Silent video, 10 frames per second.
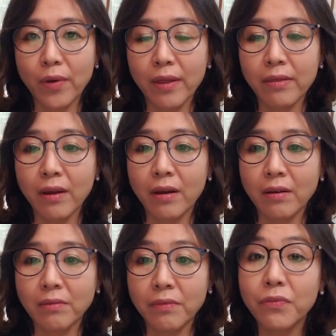with
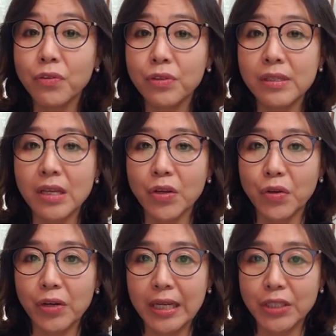food
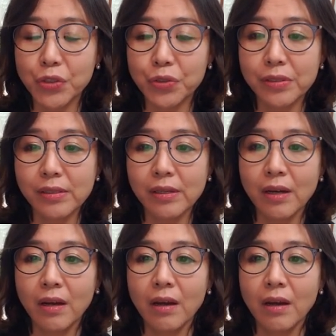security issues.